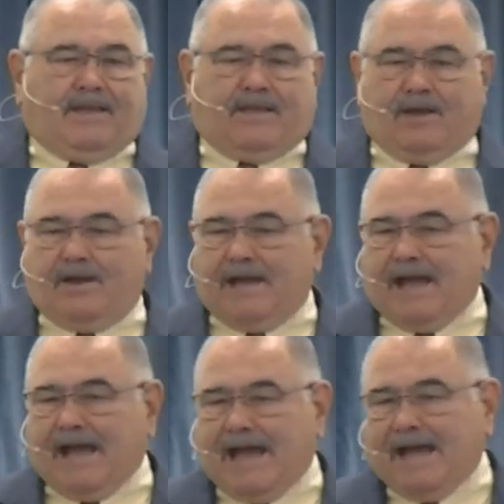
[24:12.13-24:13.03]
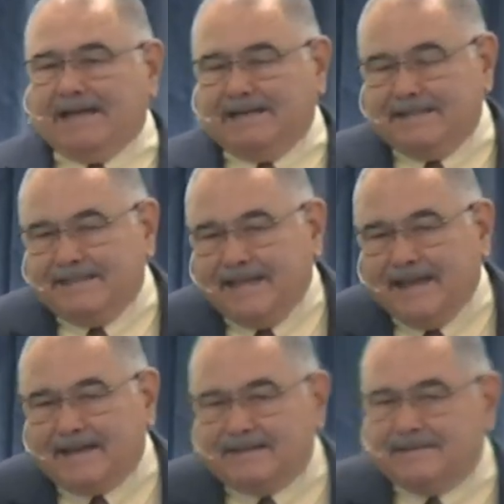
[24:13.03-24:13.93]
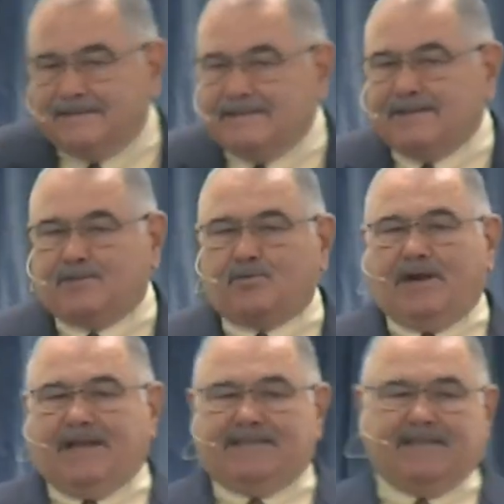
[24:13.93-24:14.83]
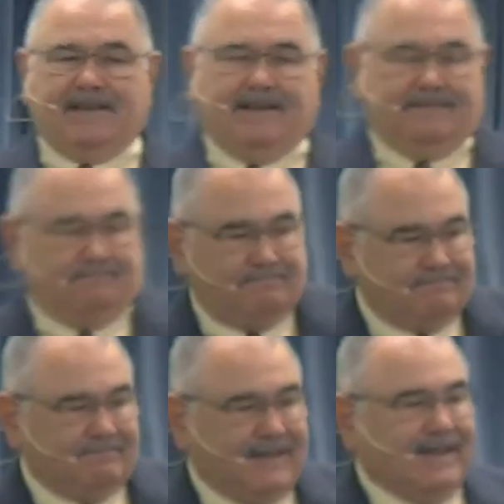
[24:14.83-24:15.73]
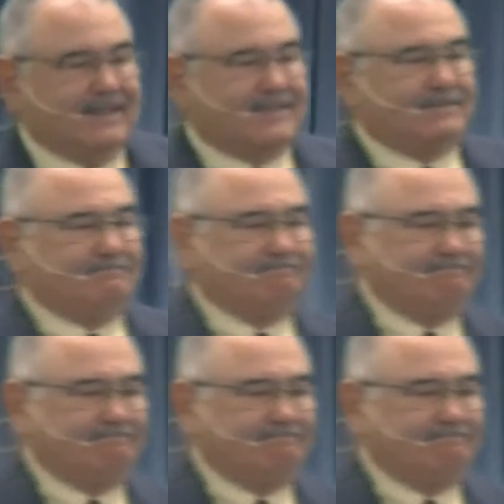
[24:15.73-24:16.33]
Yeah, you know, I did that, and guess what I said? Yes